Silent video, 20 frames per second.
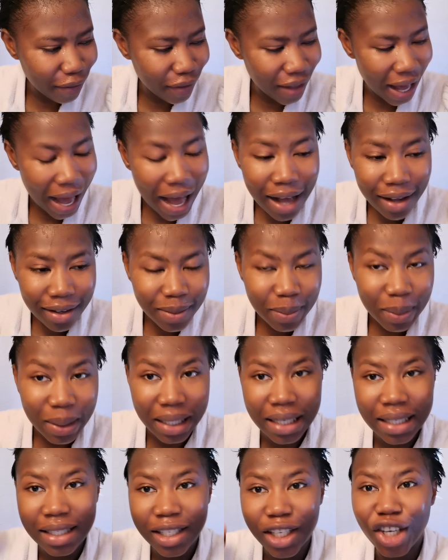the house
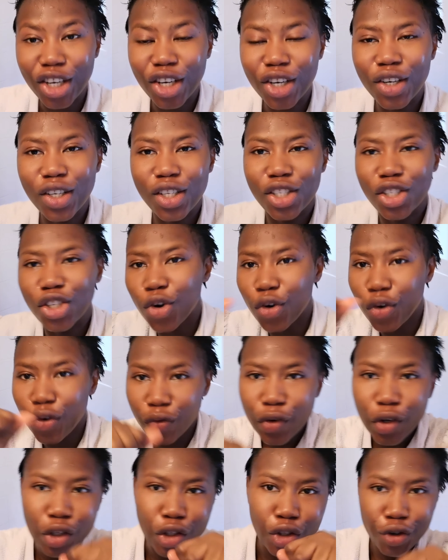because your girl is
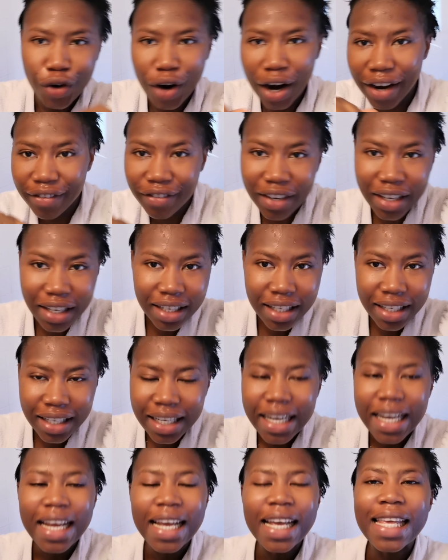going for driving.